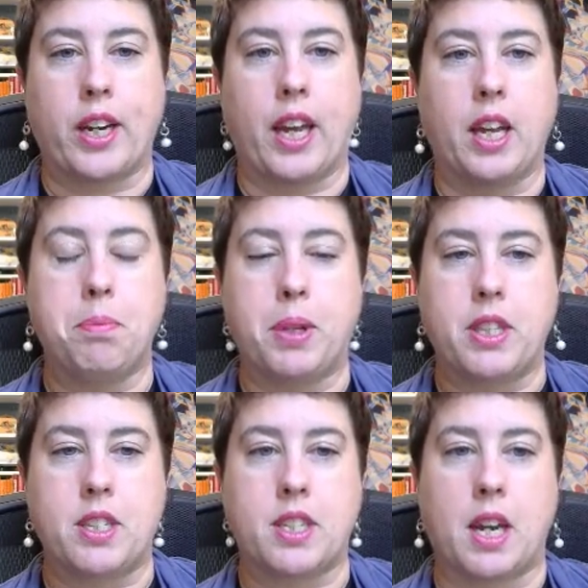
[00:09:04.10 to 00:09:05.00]
again,
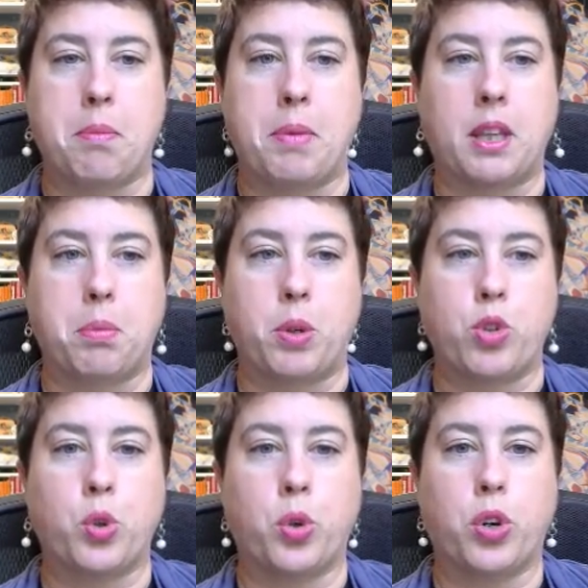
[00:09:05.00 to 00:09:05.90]
but this time make the
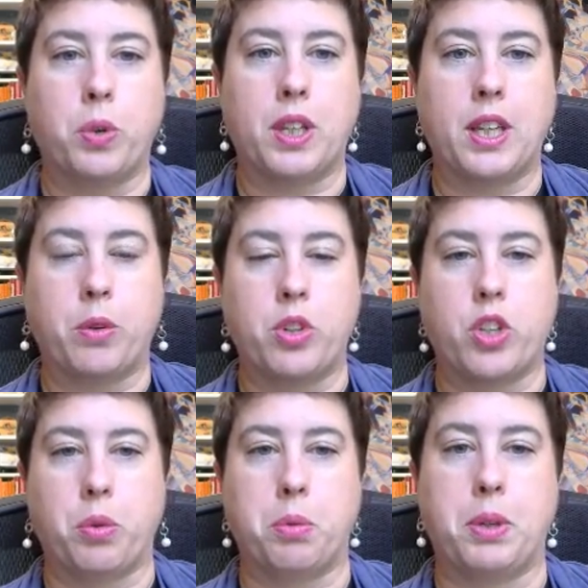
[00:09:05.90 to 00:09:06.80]
post shorter with language
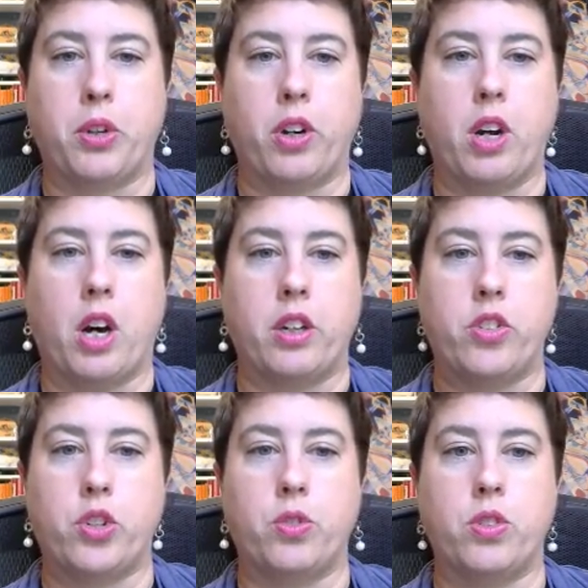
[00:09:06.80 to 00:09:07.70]
that would appeal to college
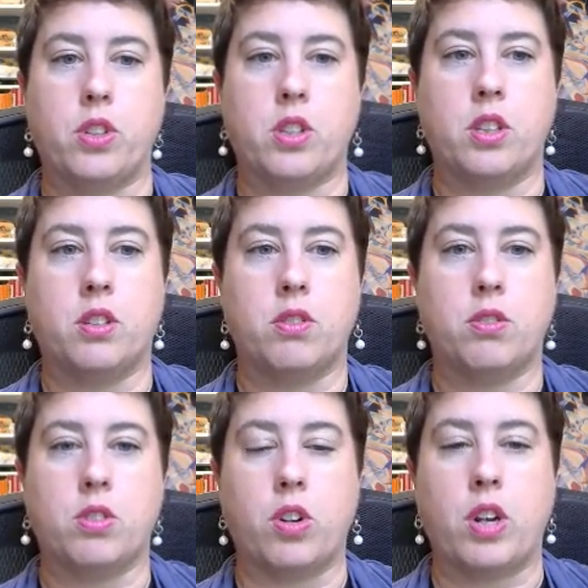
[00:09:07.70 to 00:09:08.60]
students.
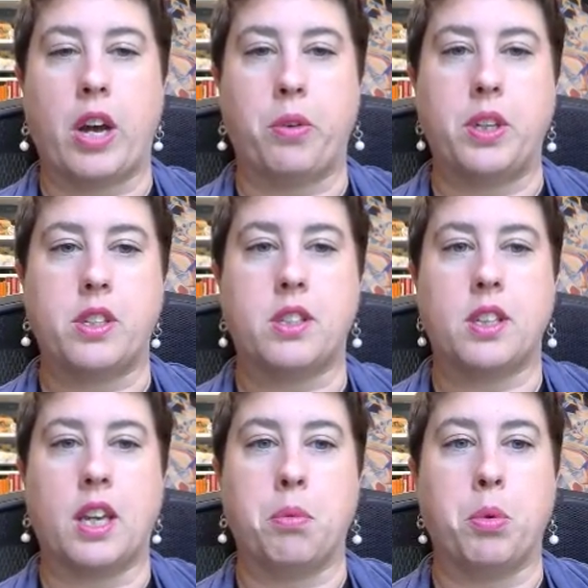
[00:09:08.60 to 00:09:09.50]
So now
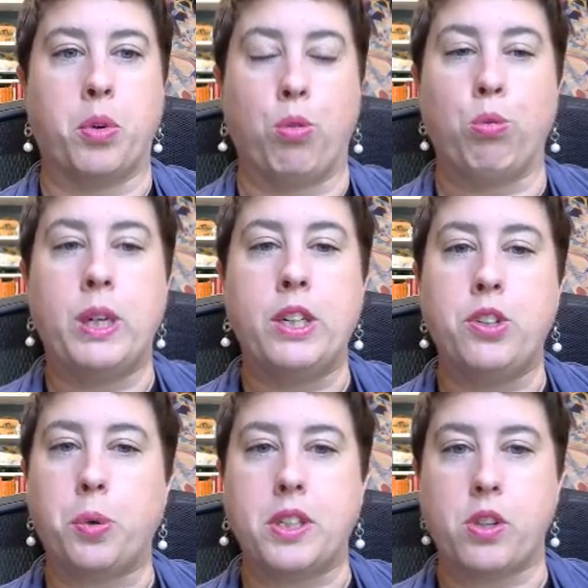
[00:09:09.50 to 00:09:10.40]
it's able to
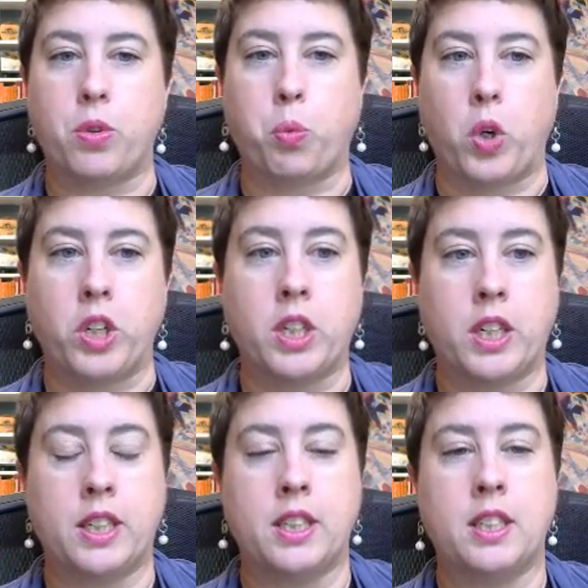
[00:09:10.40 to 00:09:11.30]
redo its own
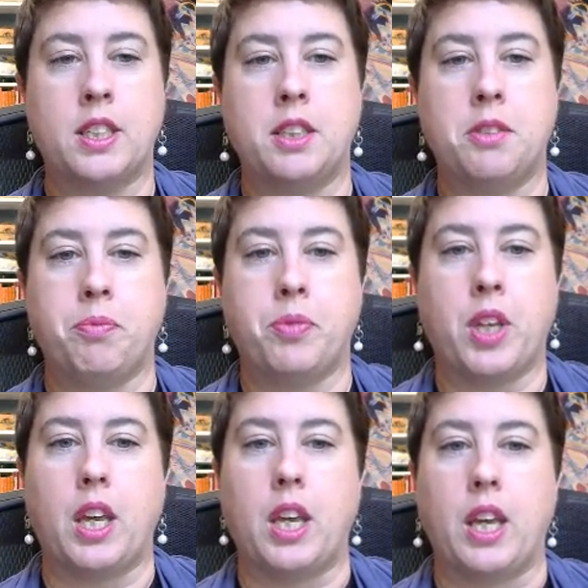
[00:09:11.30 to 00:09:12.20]
work
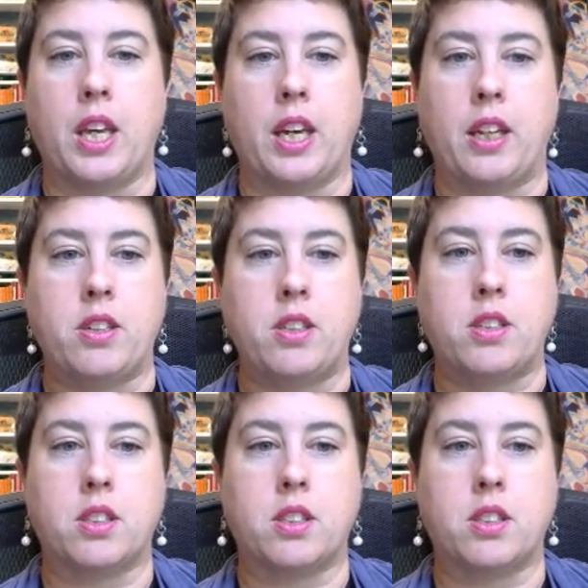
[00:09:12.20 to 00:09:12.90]
and